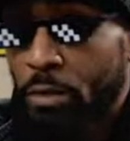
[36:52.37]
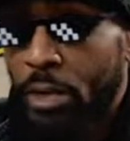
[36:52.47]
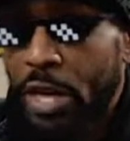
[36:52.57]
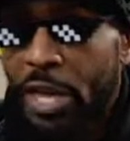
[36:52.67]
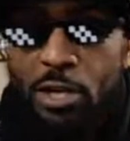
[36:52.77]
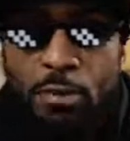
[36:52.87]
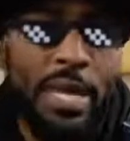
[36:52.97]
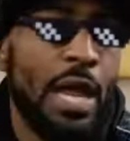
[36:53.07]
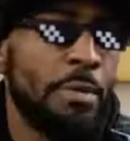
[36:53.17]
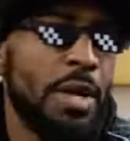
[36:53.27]
and you may
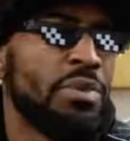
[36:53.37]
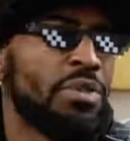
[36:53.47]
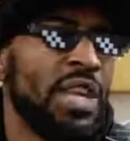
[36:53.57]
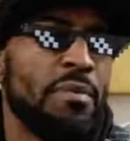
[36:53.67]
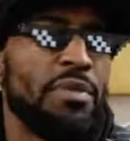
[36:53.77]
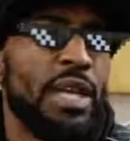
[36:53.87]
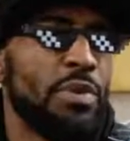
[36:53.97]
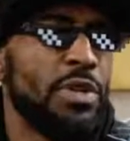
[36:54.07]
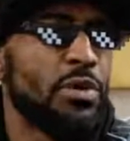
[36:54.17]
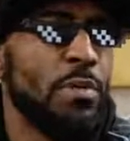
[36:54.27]
not be able to see everything we
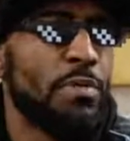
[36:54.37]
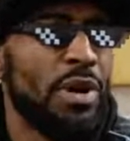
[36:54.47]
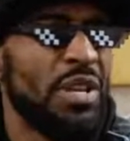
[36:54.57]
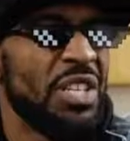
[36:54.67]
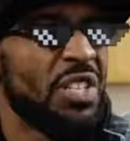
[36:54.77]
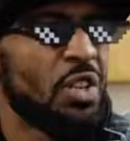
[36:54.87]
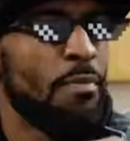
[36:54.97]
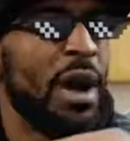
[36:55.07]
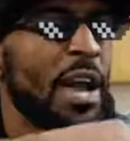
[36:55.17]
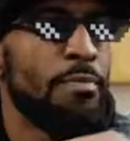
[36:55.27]
doing, but it's so
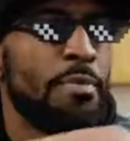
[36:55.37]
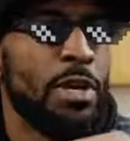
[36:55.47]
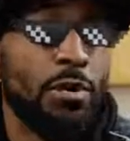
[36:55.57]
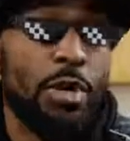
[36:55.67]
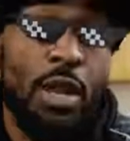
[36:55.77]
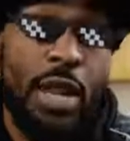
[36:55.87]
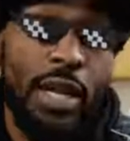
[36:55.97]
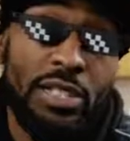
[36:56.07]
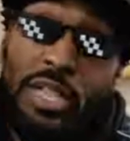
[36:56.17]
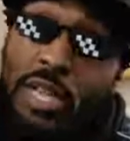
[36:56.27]
monumental. Like I
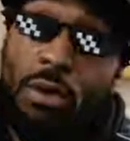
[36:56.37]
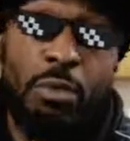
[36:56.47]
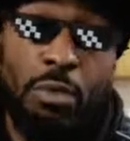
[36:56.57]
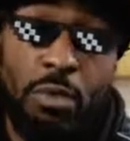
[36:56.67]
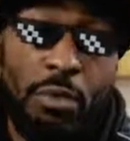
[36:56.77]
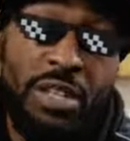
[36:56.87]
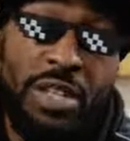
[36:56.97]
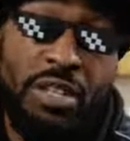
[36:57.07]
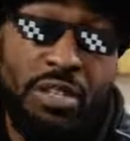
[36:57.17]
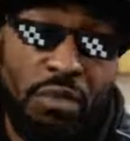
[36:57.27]
said, we
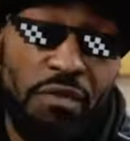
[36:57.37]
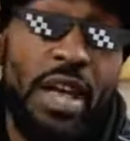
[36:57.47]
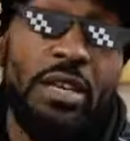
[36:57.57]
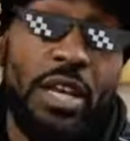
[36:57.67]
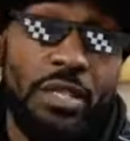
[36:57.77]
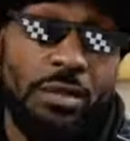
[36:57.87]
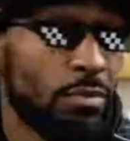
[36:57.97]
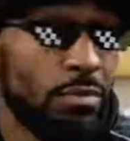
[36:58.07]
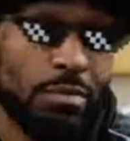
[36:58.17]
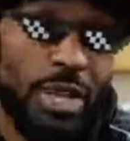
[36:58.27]
catching a flight
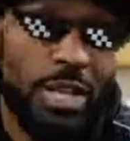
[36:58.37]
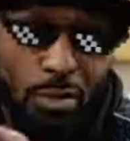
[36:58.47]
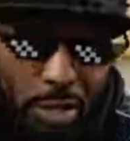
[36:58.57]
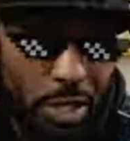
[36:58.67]
next week.